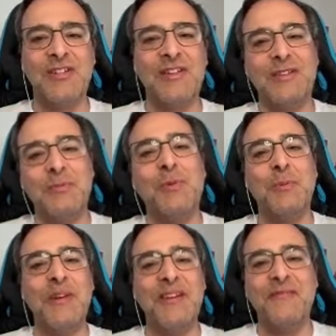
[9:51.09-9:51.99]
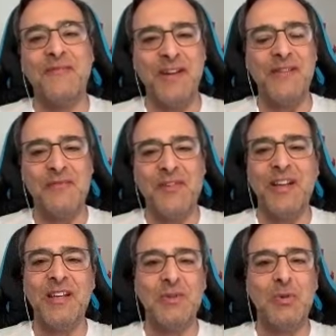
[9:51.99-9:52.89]
It will be very
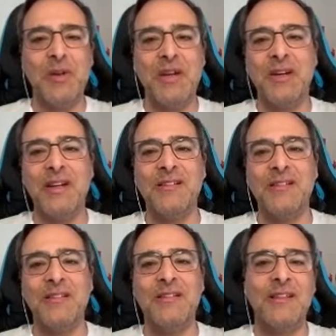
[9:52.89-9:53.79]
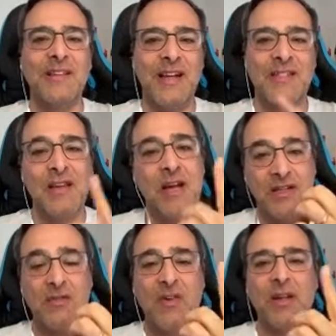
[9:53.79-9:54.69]
funny to be in the class,
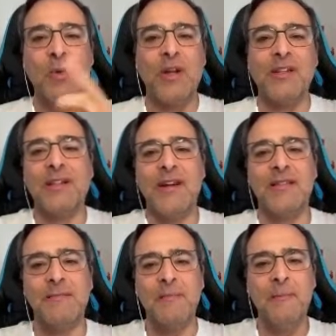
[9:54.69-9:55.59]
the Rally 1 class.